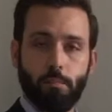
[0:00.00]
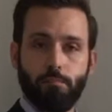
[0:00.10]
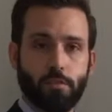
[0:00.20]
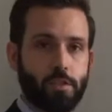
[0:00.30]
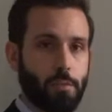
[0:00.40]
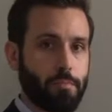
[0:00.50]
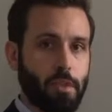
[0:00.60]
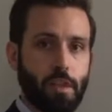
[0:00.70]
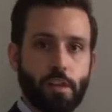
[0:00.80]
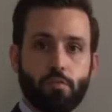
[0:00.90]

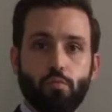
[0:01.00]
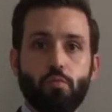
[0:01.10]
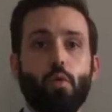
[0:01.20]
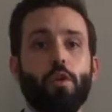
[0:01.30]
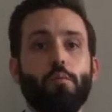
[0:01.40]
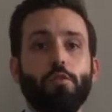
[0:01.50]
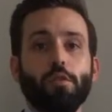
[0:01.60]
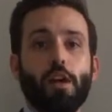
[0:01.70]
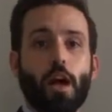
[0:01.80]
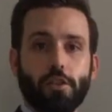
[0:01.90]
Something that is one of the
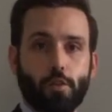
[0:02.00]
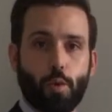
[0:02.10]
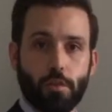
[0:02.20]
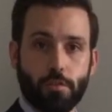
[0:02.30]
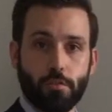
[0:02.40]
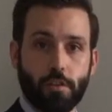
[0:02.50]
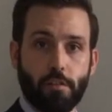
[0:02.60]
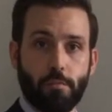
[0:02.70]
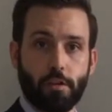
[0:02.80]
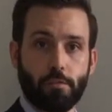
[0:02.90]
most consequential set
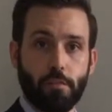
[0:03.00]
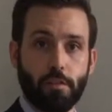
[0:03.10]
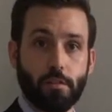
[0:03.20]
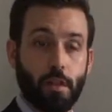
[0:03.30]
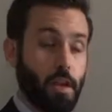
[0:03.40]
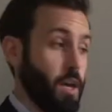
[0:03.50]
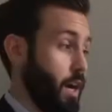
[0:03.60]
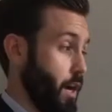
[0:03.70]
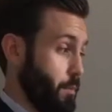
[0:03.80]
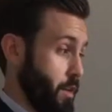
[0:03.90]
of measurements.
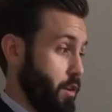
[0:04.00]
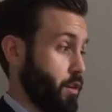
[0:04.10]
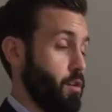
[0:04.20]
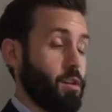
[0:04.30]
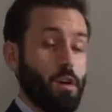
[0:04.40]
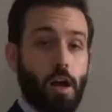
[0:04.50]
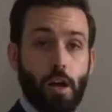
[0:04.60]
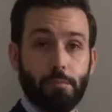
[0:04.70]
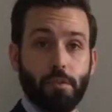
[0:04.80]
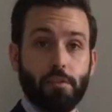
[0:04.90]
Here,
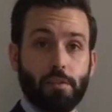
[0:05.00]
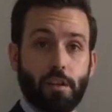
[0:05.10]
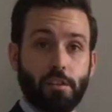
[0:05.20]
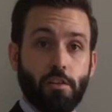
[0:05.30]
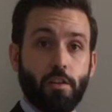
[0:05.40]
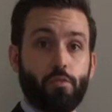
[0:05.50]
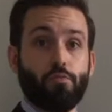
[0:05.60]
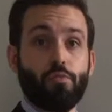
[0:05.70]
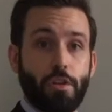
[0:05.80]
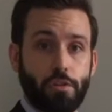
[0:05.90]
I'm going to discuss another
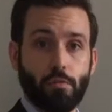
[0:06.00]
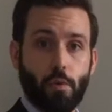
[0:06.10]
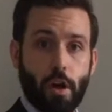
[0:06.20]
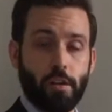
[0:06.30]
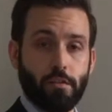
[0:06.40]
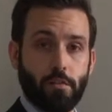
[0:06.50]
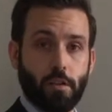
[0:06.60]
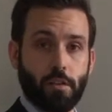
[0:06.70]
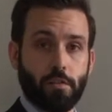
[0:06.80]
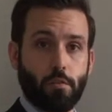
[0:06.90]
reason why it's so
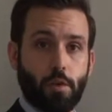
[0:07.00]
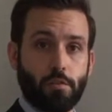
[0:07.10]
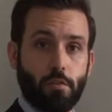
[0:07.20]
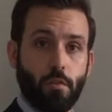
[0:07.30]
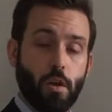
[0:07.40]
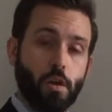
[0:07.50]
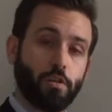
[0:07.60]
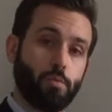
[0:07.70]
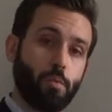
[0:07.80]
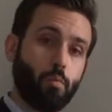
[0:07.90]
consequential.
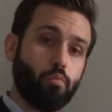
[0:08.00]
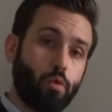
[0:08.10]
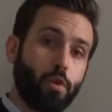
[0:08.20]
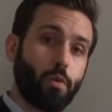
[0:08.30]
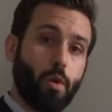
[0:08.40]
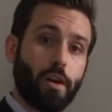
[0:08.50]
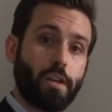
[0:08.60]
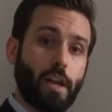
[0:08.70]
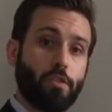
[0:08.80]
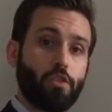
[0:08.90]
So we really want to
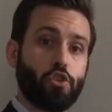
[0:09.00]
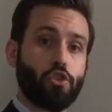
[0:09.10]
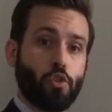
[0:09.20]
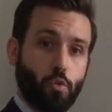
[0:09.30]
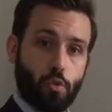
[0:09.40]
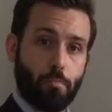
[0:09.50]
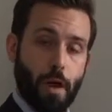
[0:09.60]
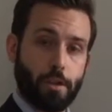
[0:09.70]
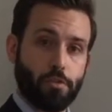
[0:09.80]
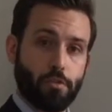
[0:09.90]
get the shoulder
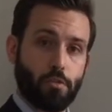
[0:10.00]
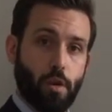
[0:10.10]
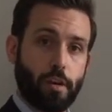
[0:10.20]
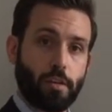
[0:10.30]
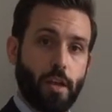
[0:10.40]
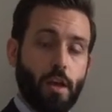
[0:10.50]
posture correct.